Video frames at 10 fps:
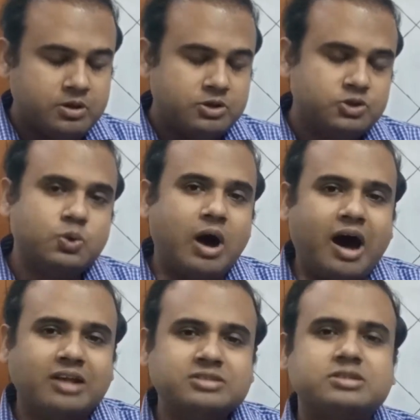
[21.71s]
To
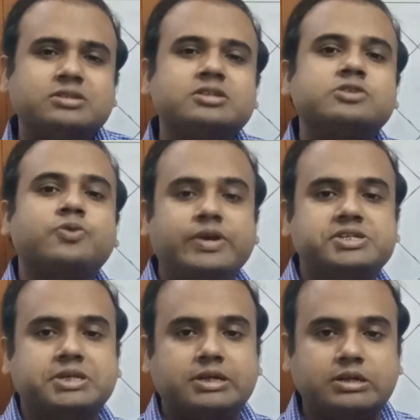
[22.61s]
answer this
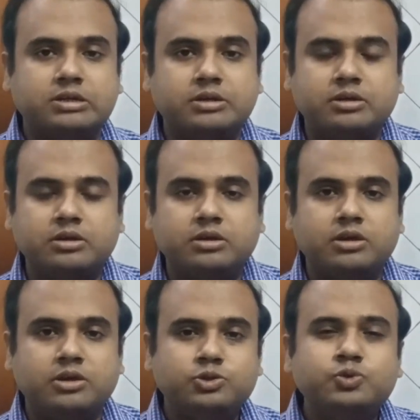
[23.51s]
question,
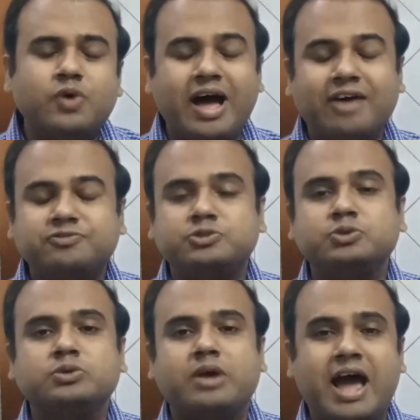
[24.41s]
you have
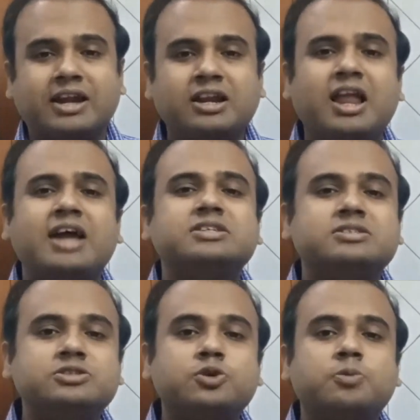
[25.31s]
to analyze
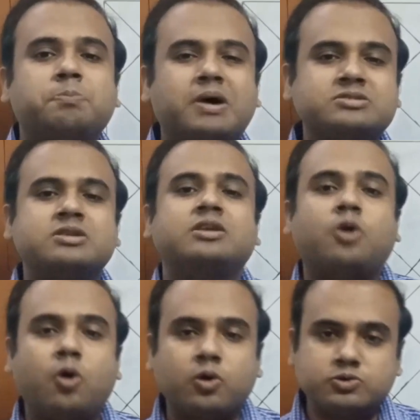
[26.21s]
your personal
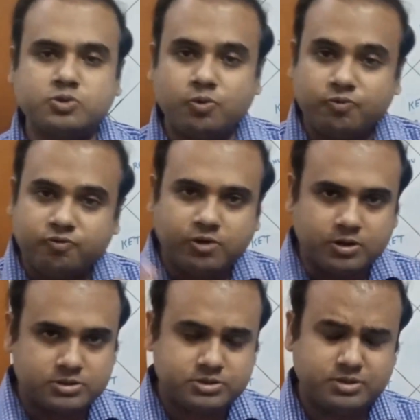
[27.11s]
horoscope
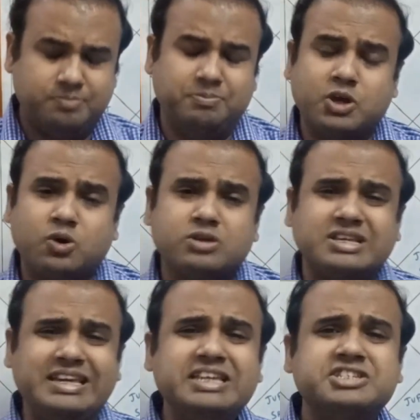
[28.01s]
first because
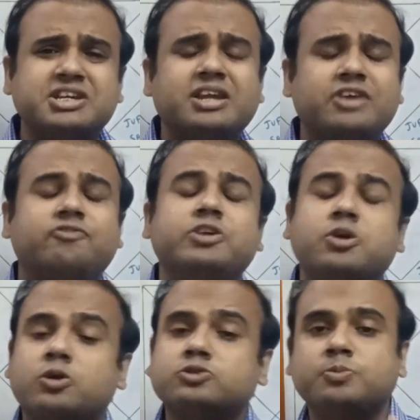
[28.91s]
each and every
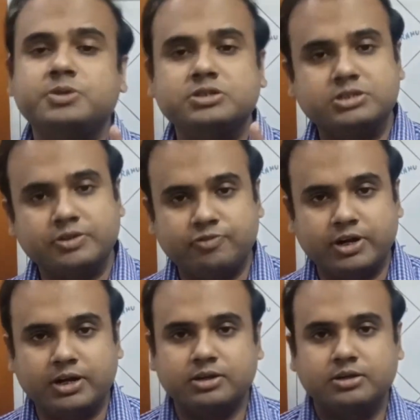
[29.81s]
horoscope is
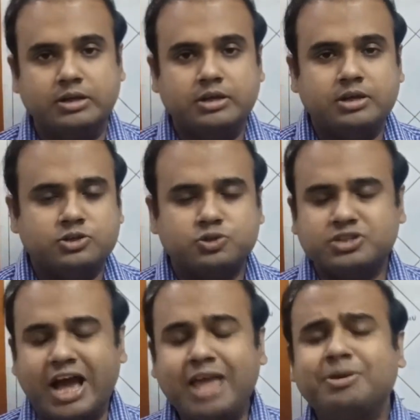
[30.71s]
different. So
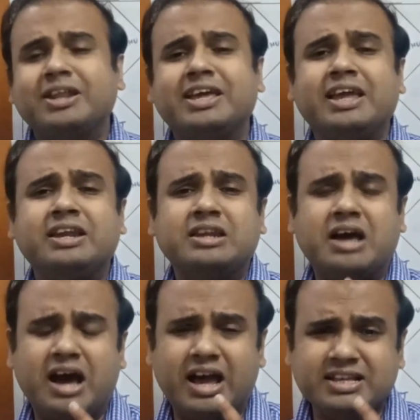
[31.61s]
time and again
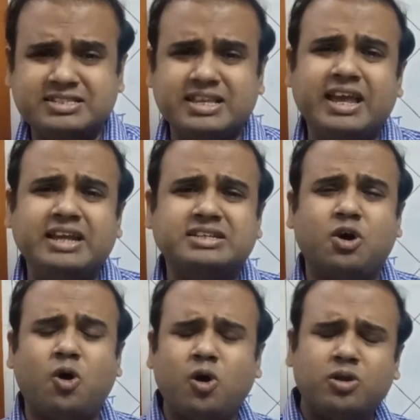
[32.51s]
I say it
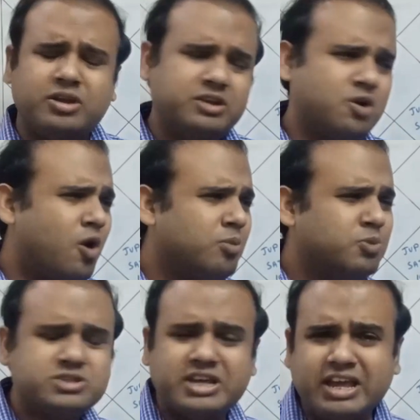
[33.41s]
all in
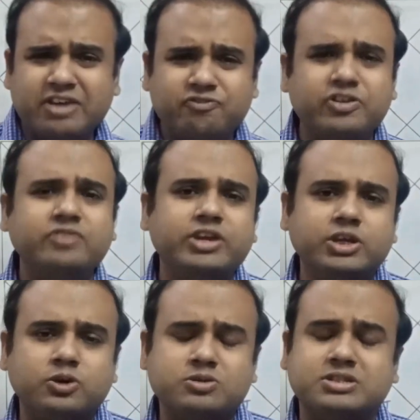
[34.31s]
almost every
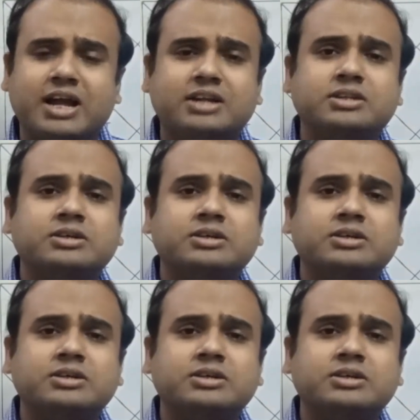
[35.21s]
videos that